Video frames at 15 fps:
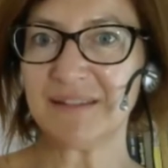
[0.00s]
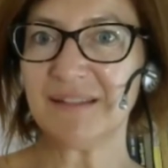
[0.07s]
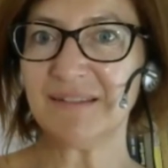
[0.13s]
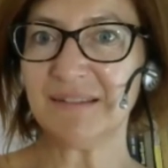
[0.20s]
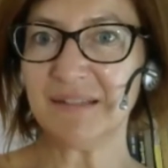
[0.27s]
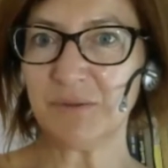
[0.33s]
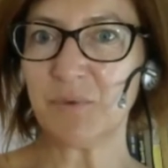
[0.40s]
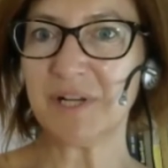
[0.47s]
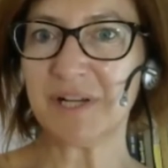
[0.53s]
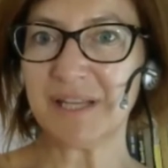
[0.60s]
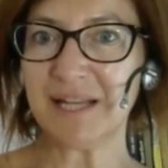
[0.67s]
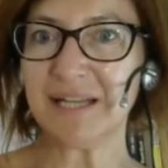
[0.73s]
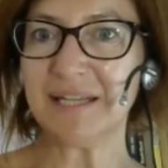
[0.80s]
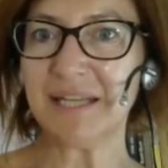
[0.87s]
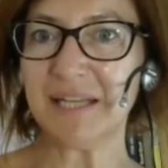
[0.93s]
I think we
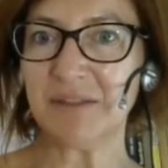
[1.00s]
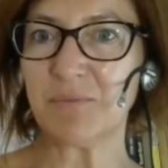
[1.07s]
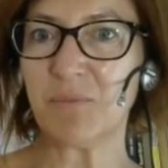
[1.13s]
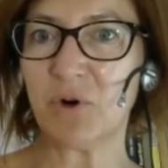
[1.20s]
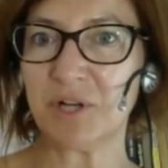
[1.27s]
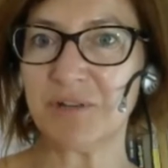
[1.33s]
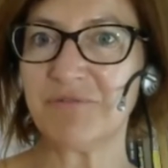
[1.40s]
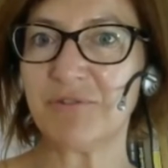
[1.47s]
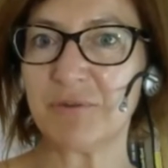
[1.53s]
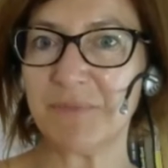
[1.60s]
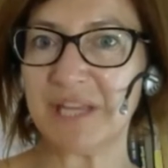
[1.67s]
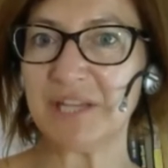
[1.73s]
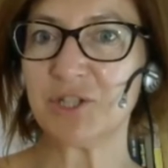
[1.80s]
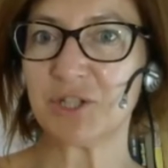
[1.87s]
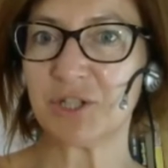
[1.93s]
really need more
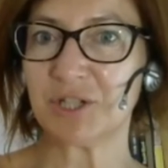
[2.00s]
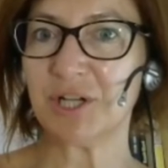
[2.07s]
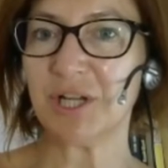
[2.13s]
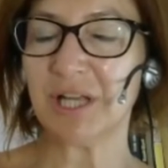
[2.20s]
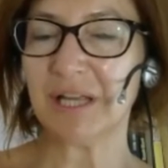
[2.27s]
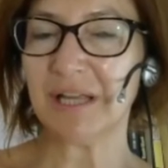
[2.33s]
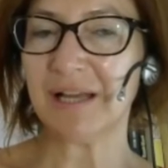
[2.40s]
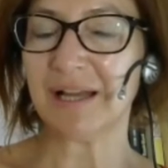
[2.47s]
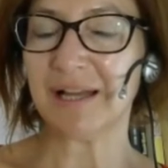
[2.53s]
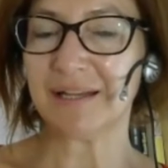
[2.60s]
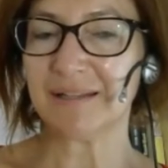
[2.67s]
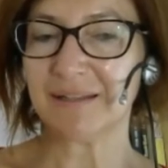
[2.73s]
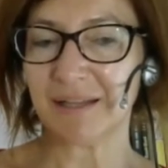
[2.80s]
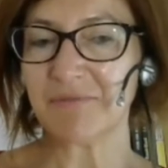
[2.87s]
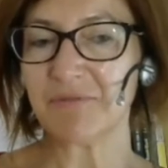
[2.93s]
information,
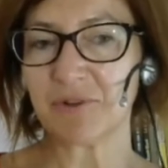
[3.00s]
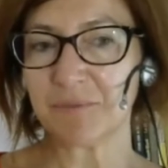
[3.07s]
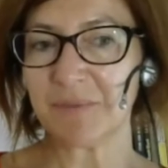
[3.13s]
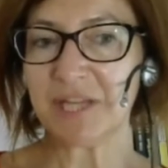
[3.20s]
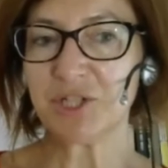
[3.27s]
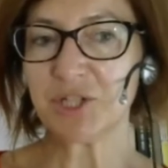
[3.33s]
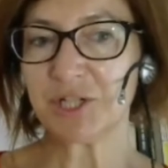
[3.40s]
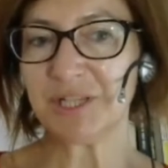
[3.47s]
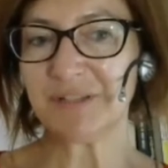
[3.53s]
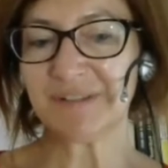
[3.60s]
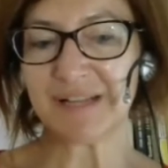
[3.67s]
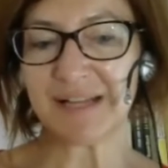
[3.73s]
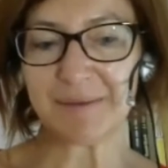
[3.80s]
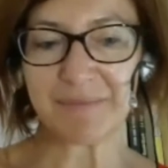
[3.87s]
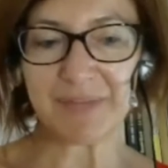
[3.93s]
and the information is
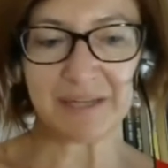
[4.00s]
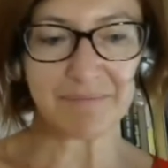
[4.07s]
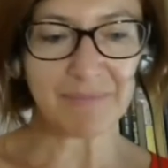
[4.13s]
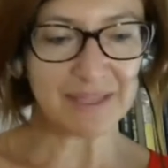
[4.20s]
coming.